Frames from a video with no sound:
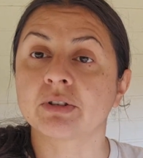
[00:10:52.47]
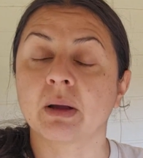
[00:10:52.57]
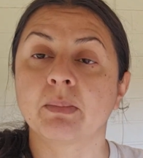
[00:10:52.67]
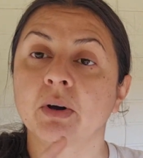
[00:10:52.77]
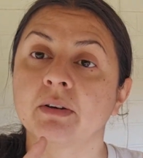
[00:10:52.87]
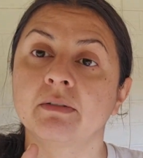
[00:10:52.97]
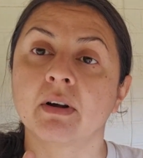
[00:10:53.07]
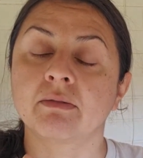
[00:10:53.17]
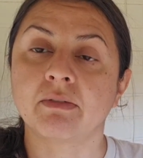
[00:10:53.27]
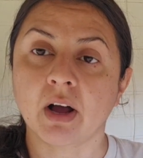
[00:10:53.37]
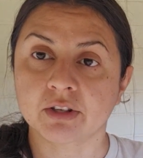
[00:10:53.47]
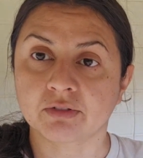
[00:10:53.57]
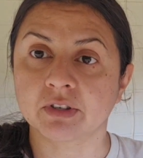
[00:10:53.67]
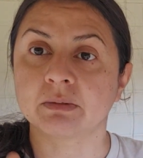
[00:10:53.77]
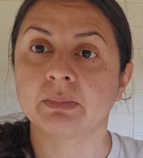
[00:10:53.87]
I put
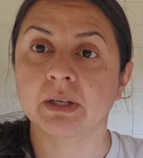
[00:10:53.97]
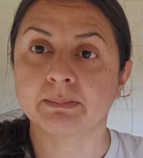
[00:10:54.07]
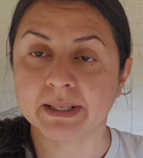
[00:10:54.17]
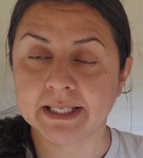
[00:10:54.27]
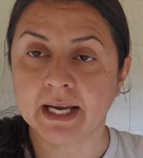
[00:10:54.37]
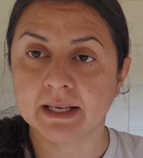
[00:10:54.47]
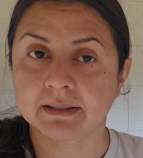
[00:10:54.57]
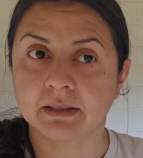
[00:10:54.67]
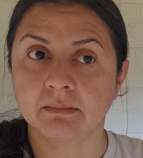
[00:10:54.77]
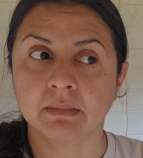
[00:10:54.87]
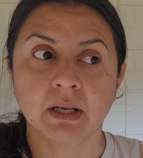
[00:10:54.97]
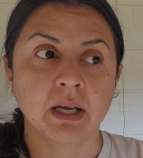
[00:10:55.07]
phosphorus, potassium,